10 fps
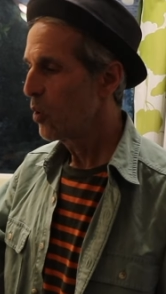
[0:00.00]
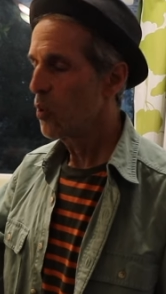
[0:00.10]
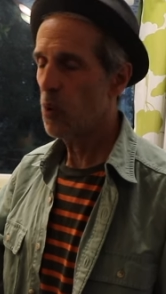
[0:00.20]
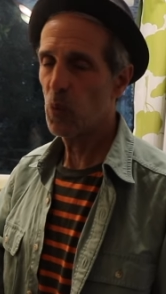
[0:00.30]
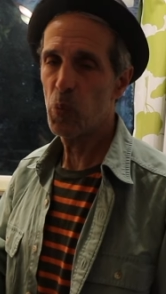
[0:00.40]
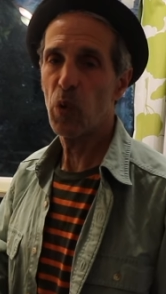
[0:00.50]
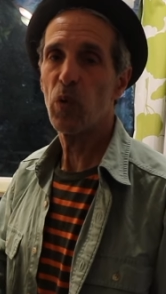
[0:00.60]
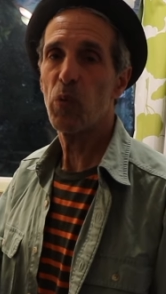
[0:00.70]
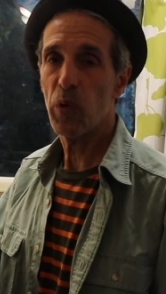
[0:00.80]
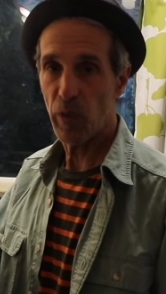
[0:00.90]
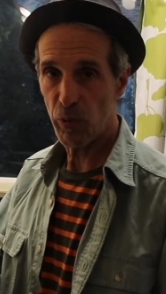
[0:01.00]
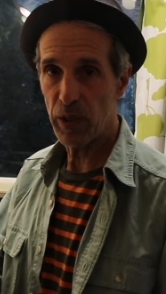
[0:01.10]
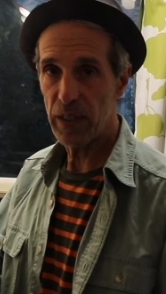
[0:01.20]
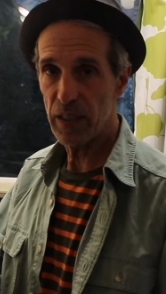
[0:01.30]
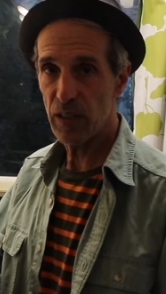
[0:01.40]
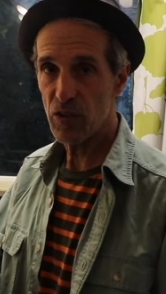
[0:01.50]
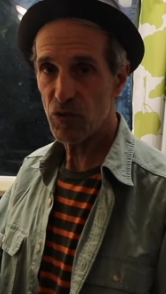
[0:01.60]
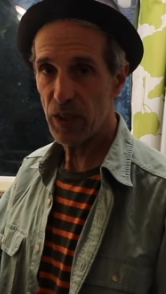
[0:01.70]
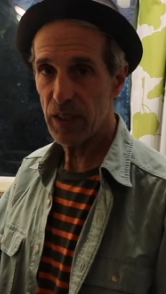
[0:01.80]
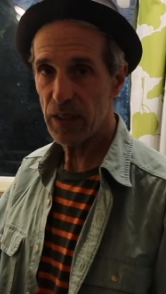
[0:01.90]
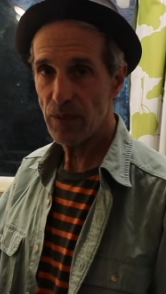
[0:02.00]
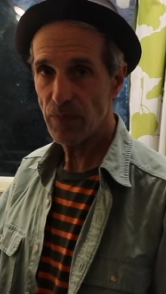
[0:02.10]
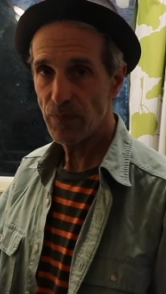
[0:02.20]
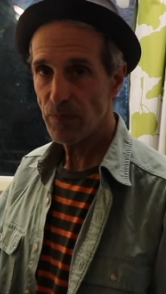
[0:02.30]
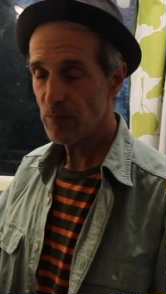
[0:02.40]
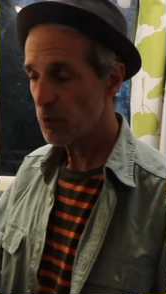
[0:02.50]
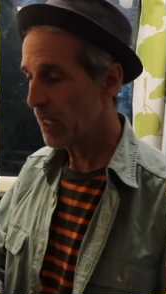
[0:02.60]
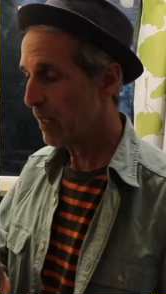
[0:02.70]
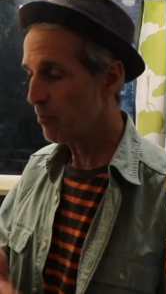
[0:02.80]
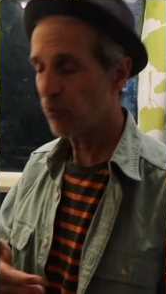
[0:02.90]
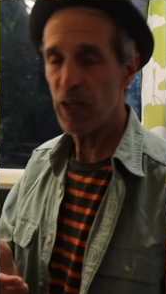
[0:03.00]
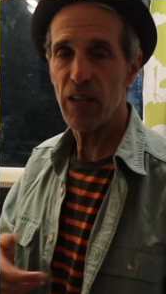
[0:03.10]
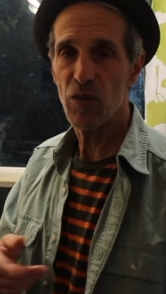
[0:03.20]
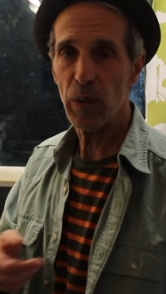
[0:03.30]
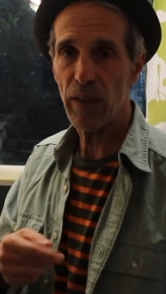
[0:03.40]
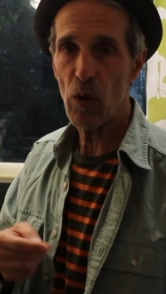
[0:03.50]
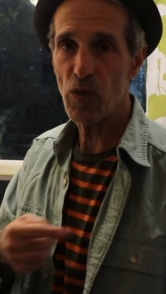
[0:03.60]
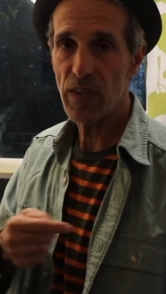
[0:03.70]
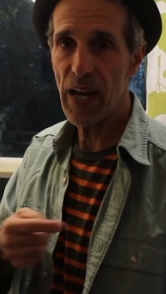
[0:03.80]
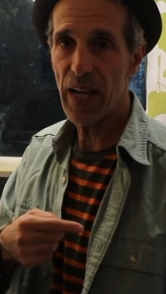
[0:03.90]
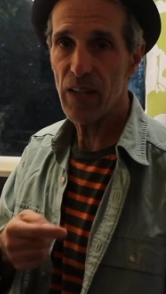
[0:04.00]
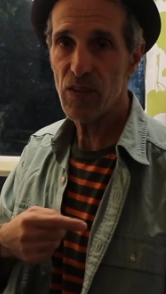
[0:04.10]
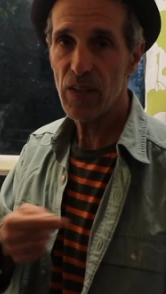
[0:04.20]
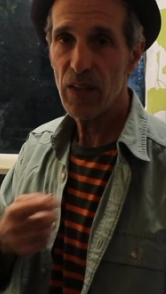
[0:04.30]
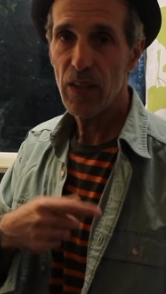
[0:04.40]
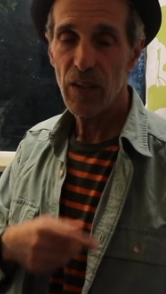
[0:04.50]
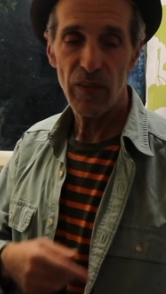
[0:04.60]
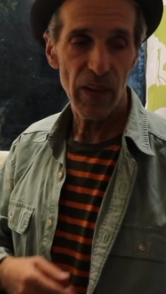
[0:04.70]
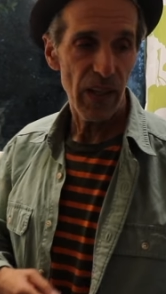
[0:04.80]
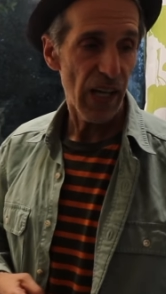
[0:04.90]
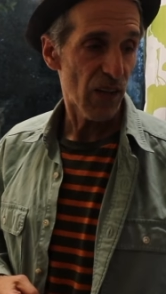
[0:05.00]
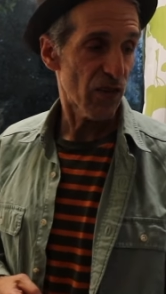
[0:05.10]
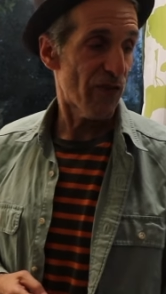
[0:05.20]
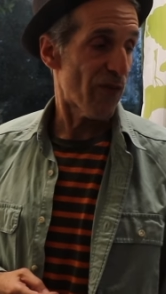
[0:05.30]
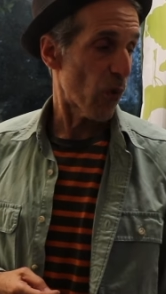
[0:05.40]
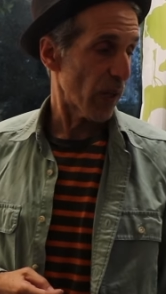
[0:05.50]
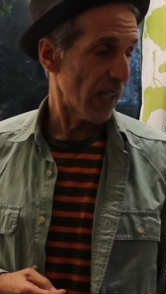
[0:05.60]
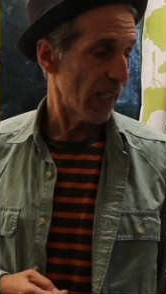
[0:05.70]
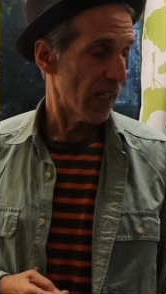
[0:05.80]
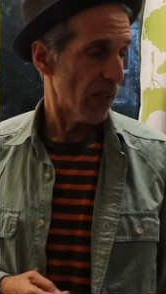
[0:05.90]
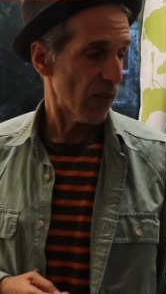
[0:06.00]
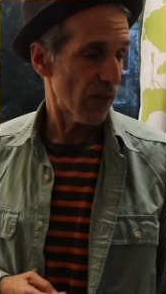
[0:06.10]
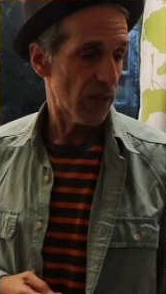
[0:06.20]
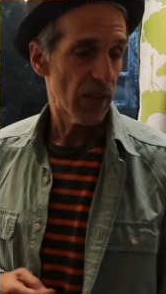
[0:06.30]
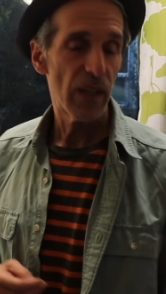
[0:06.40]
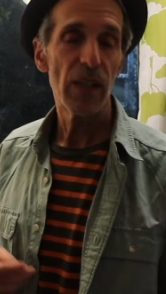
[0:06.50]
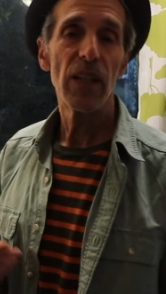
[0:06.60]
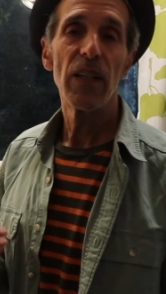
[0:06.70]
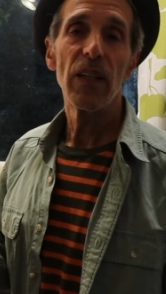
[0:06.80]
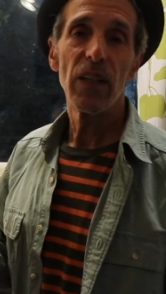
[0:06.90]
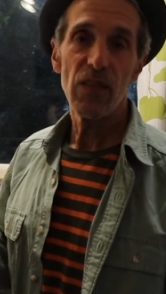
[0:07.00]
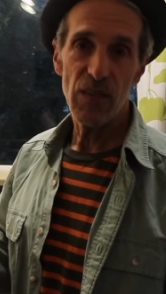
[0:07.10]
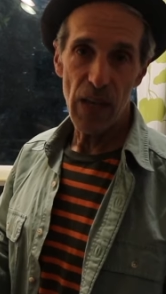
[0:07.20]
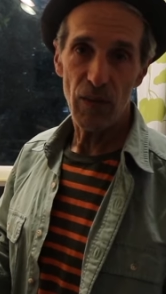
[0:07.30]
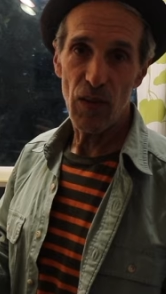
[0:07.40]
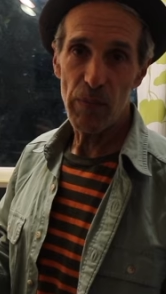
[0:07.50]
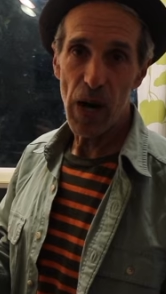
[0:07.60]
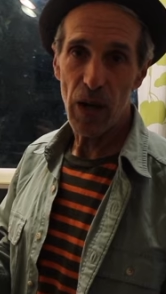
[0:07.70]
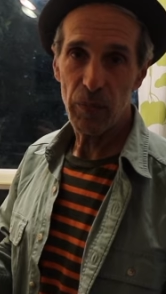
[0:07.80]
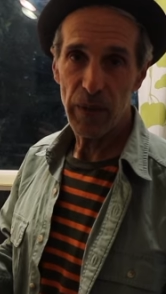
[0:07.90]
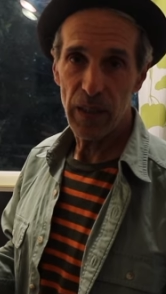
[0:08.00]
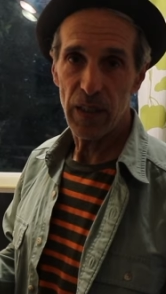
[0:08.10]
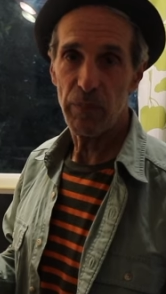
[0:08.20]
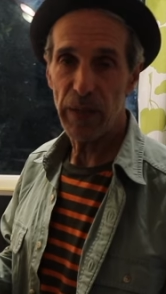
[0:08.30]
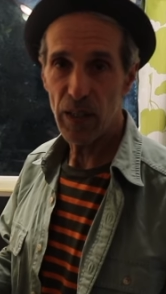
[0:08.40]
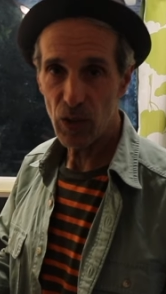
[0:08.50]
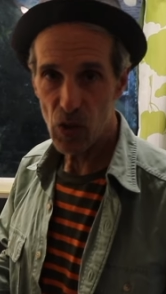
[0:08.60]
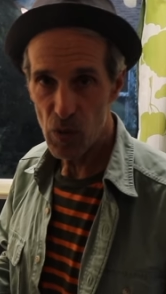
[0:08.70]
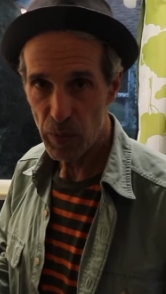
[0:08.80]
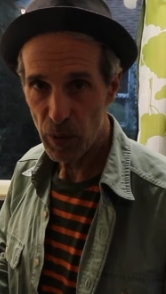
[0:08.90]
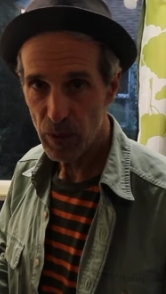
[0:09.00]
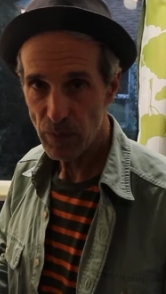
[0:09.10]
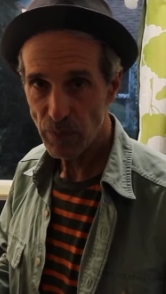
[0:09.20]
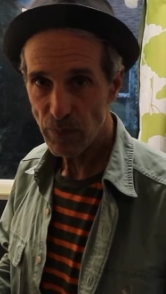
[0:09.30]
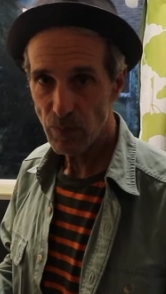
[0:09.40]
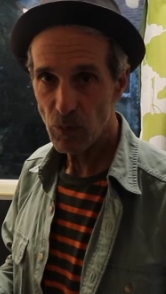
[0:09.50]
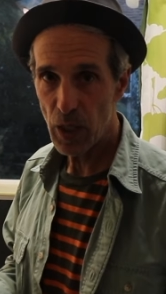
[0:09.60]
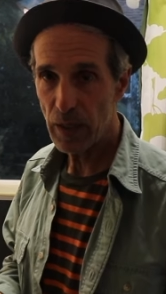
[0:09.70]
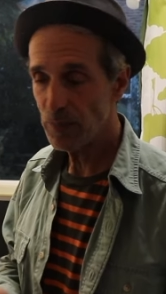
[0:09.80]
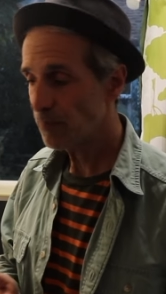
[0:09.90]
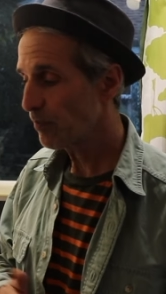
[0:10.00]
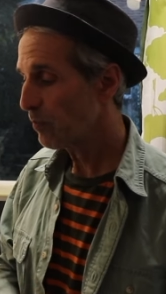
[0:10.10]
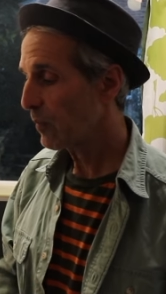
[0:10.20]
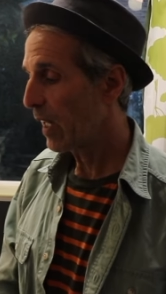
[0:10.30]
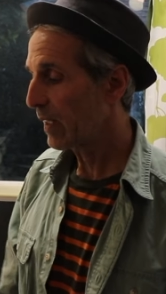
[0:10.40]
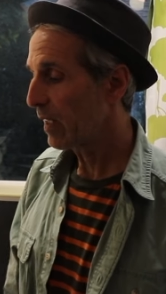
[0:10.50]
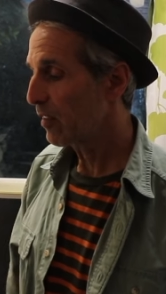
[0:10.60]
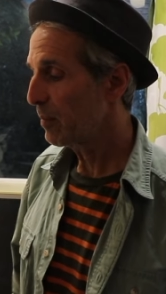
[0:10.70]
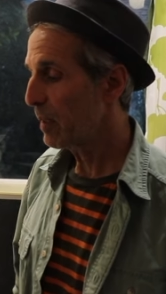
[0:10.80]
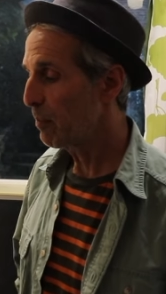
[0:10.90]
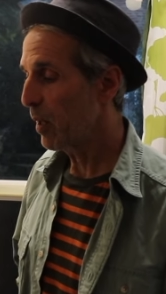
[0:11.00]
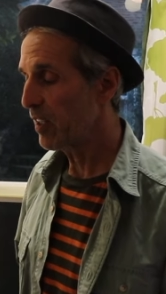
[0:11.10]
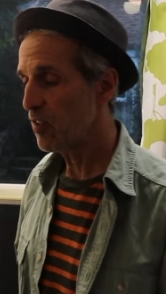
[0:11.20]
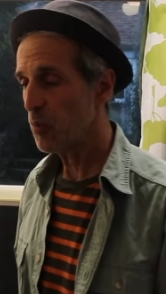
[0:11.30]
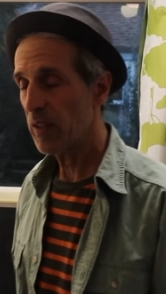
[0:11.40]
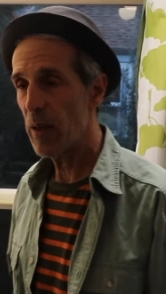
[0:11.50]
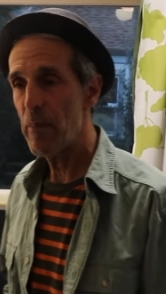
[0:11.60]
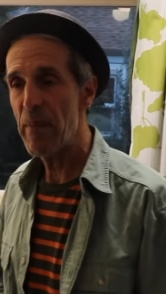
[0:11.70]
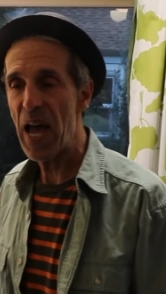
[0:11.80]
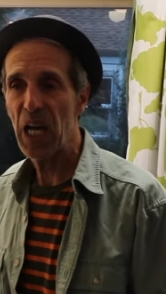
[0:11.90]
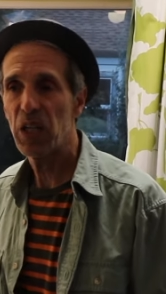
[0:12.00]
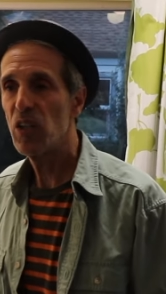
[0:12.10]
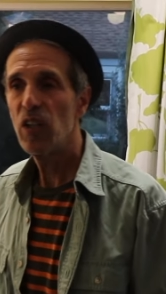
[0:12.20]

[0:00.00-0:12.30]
or World War III Illustrated. Right, I'm friends with those guys for the last 40 years. Seth Tabachman and Peter Cooper, right? I got to be buddies with them back